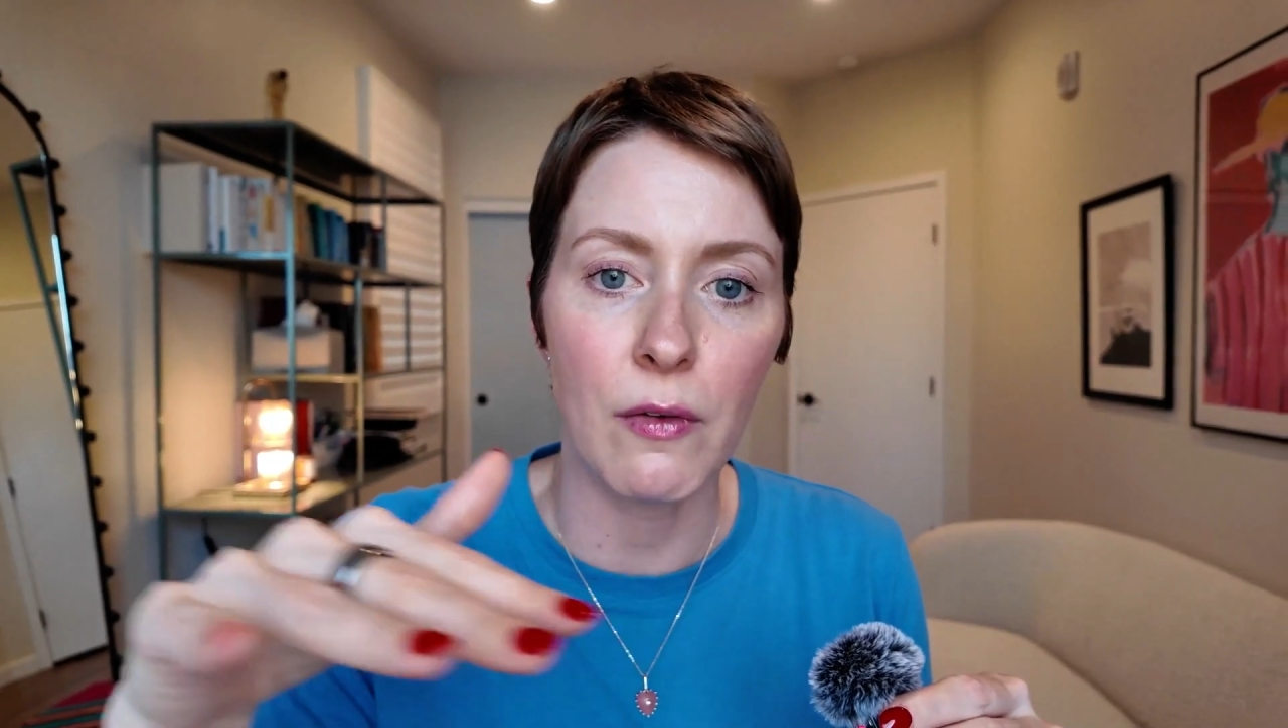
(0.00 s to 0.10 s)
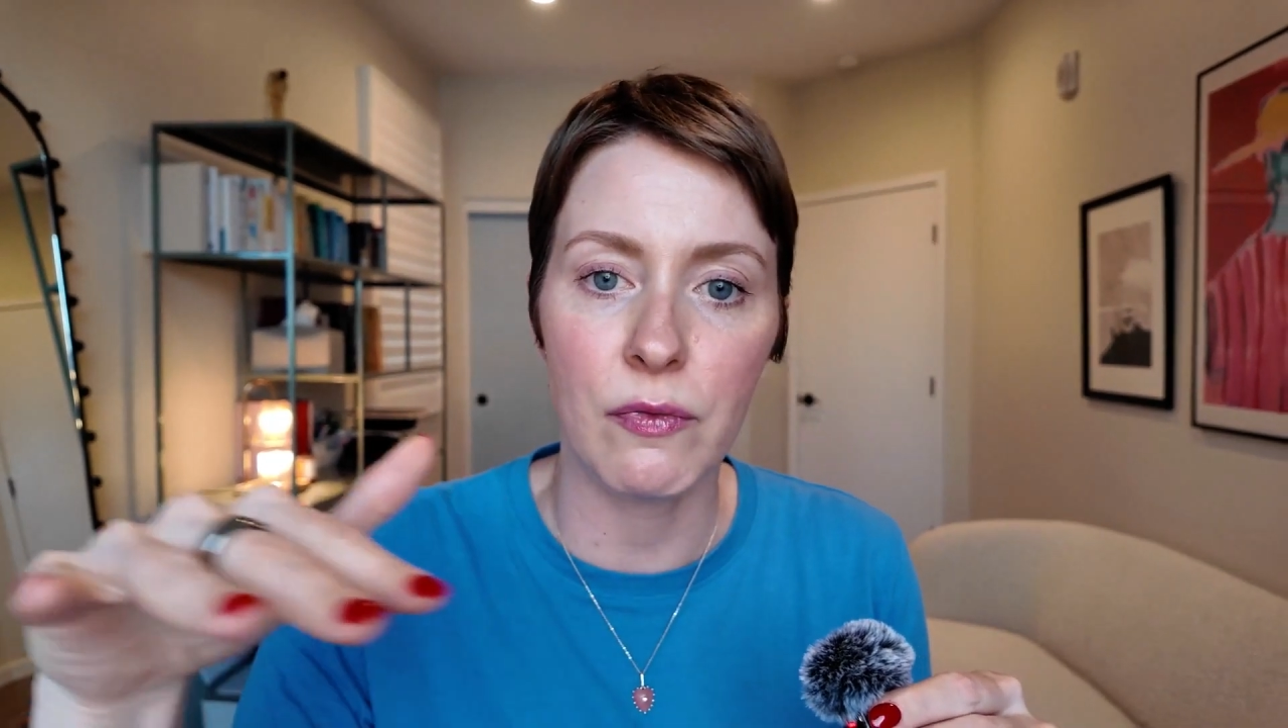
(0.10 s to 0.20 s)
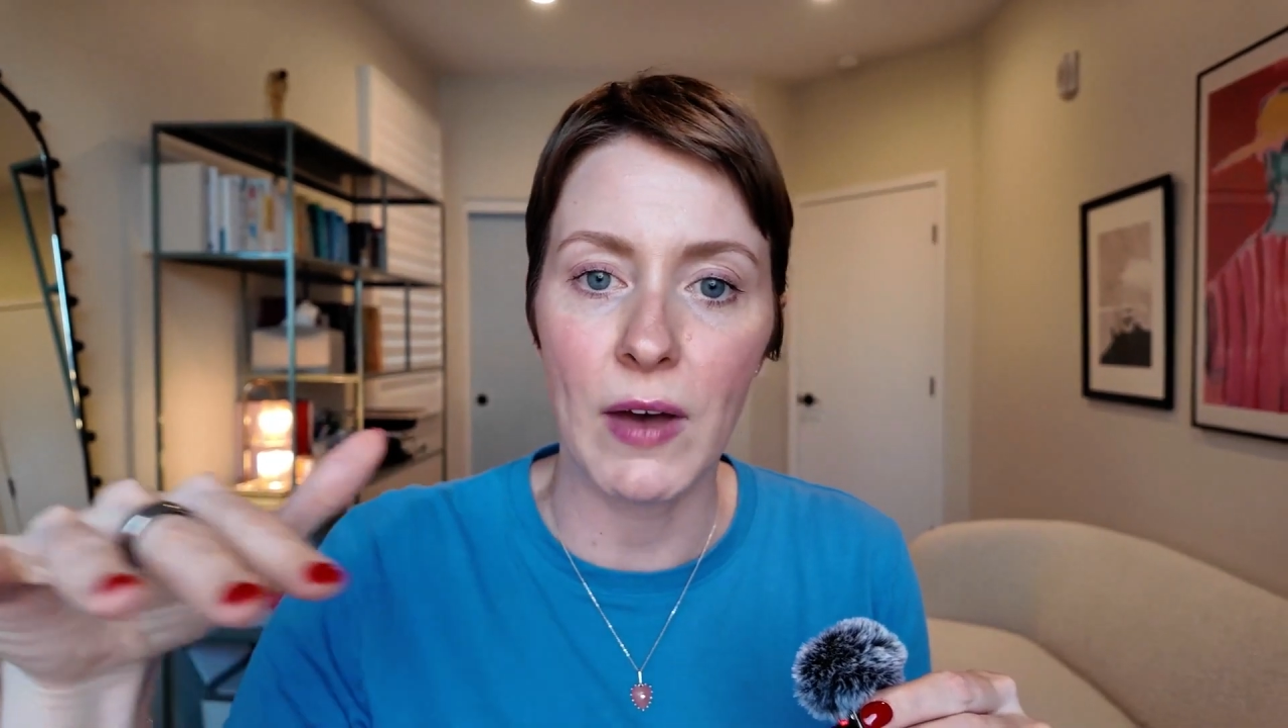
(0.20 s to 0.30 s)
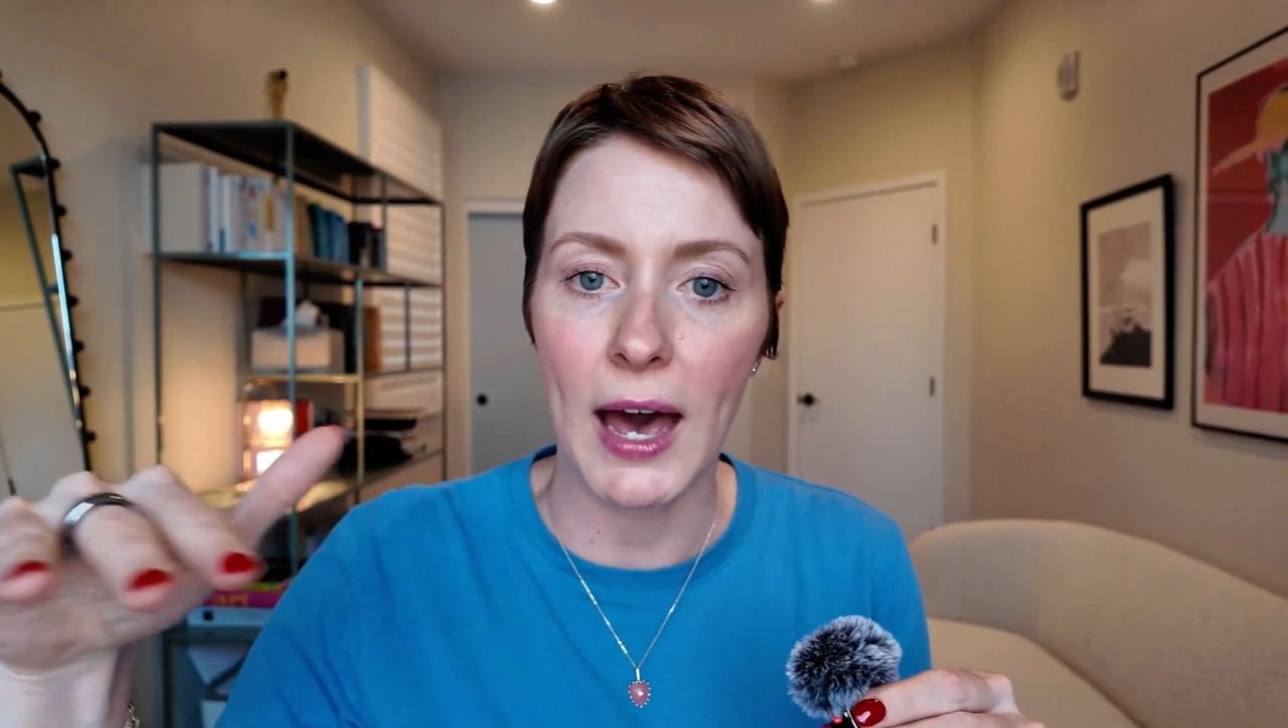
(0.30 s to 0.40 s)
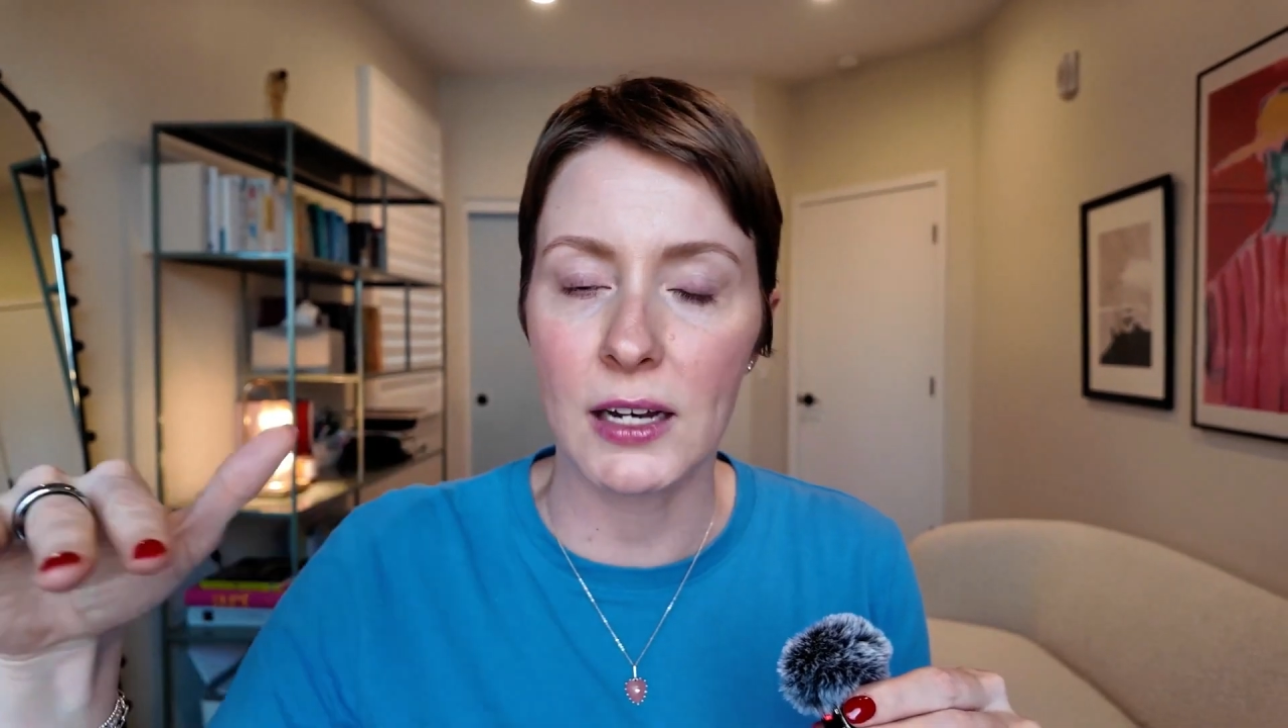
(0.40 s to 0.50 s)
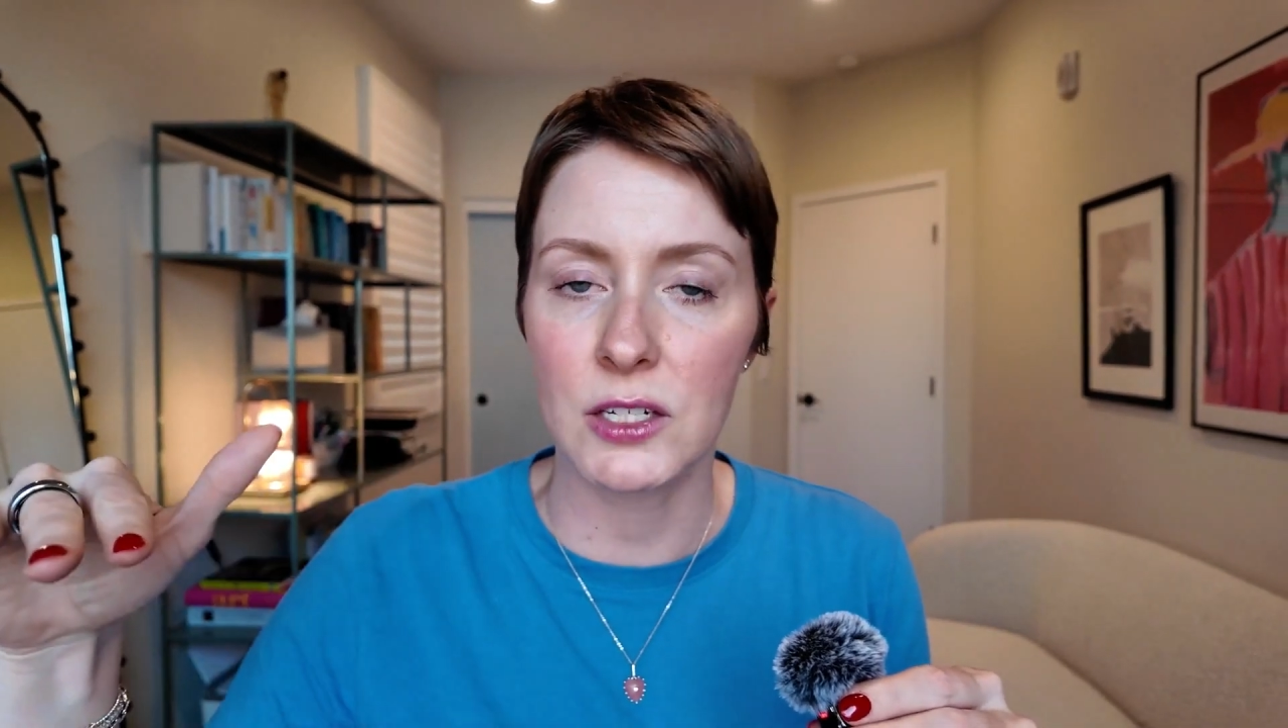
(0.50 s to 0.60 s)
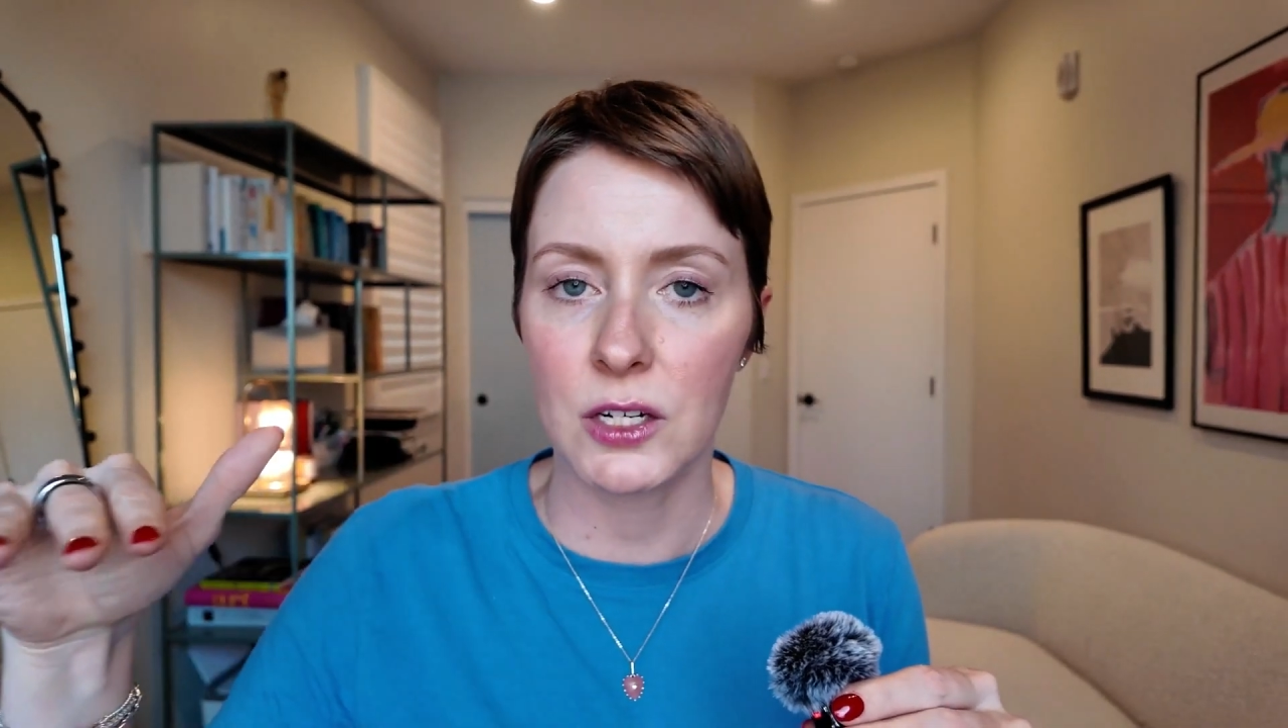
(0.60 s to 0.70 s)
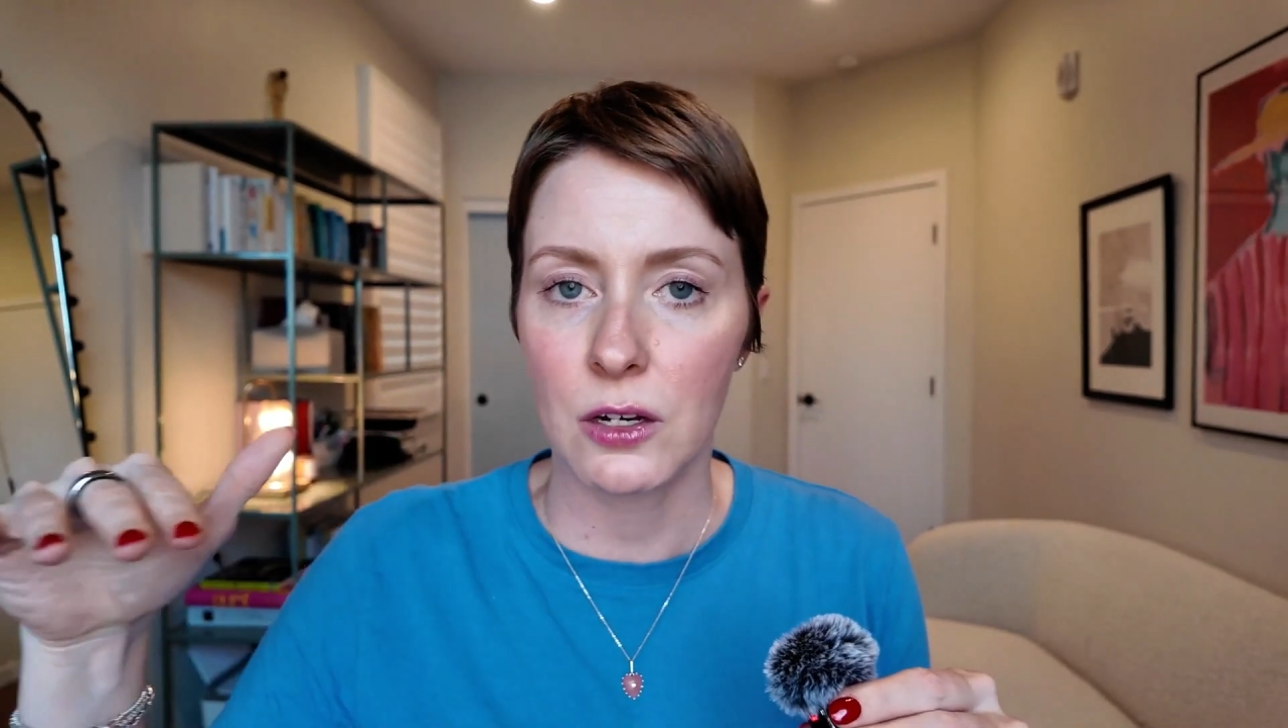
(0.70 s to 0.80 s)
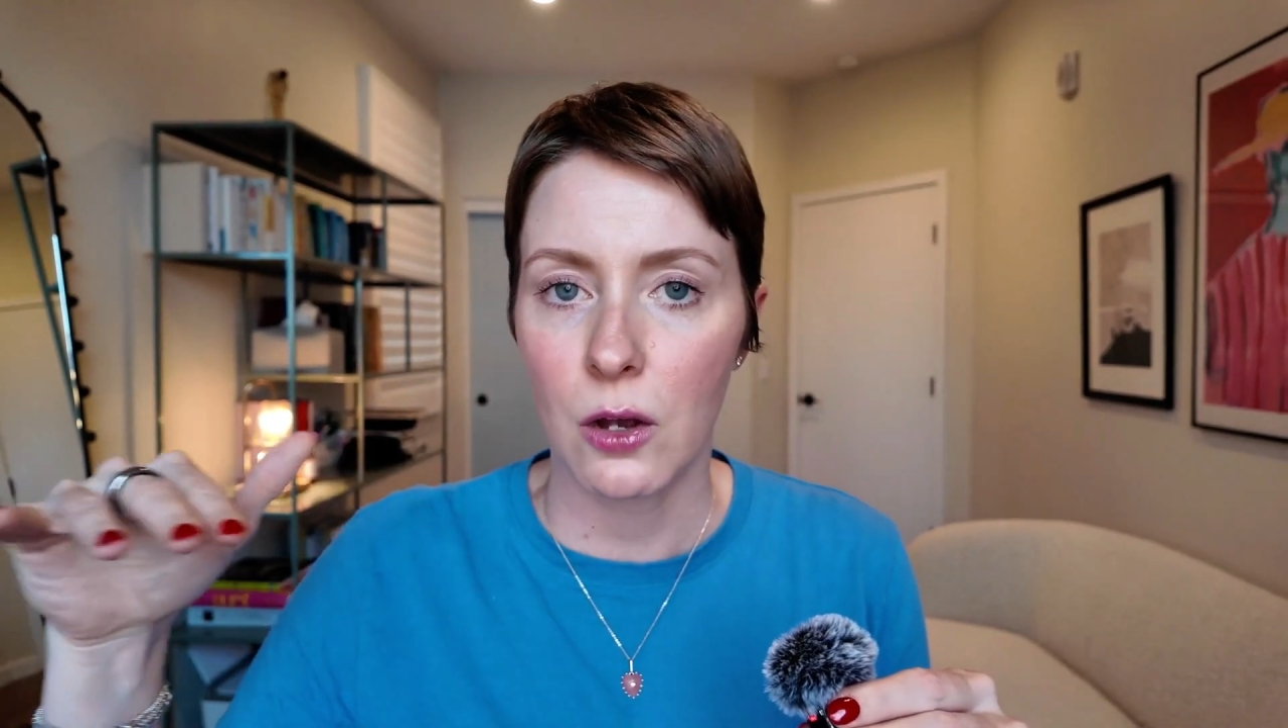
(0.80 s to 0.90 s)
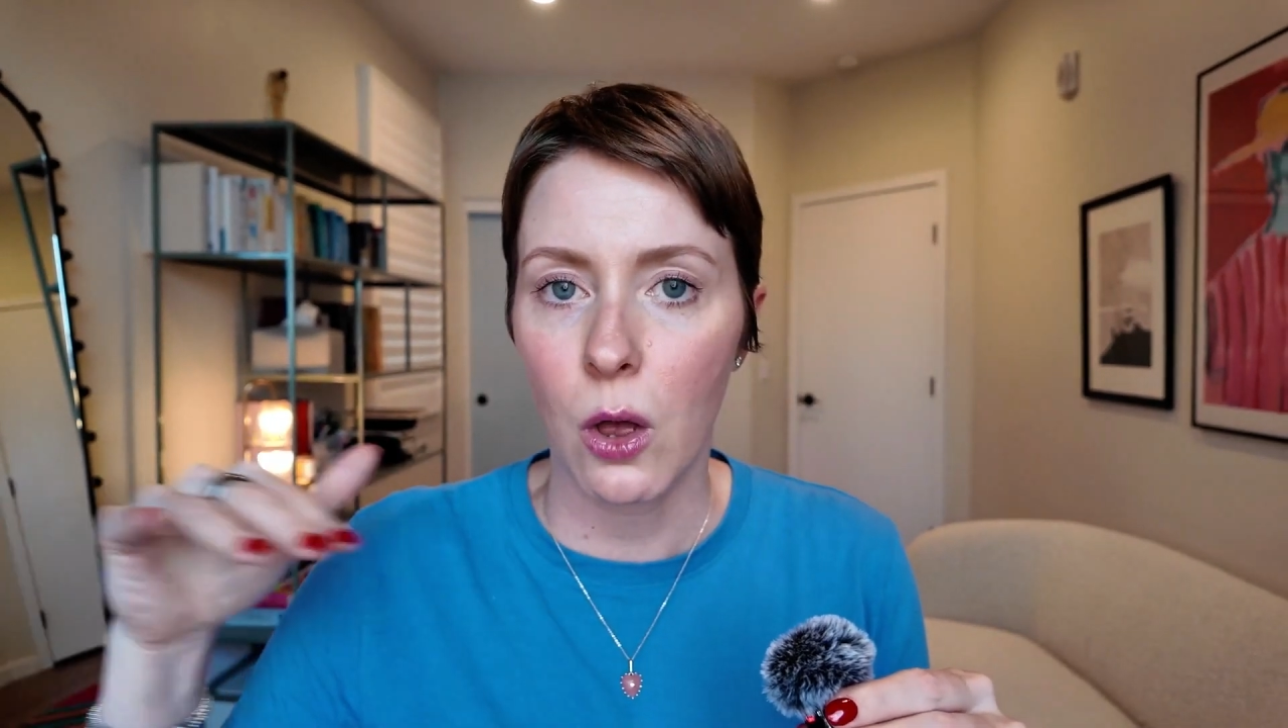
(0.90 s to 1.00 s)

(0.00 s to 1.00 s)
effect